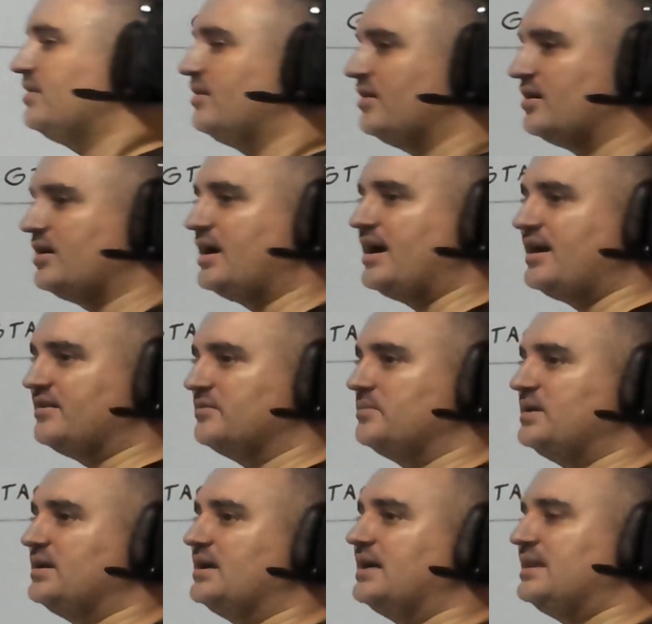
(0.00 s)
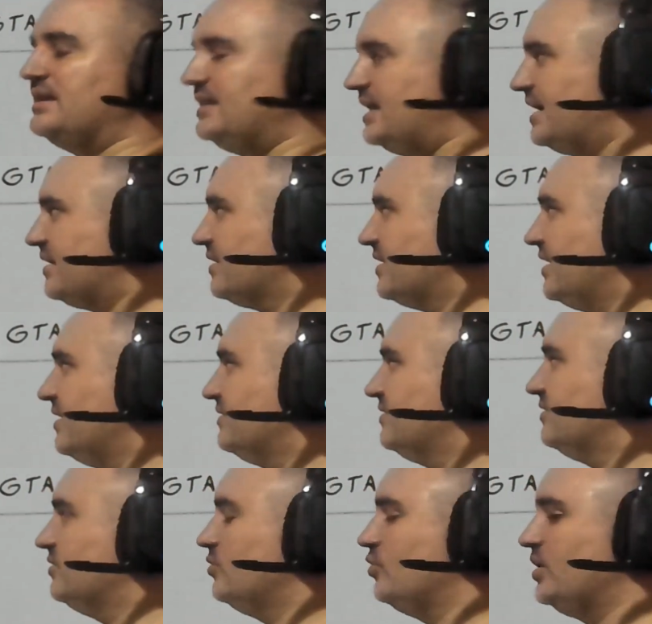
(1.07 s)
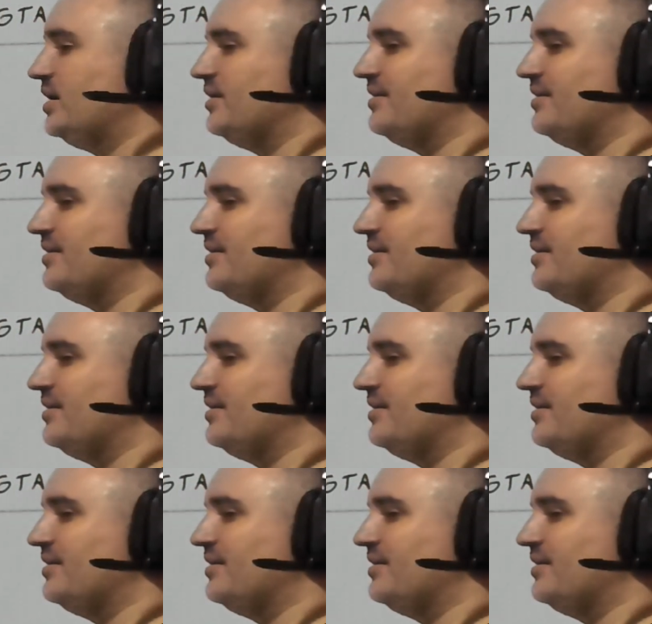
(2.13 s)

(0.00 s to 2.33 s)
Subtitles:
there has been a lot of cases where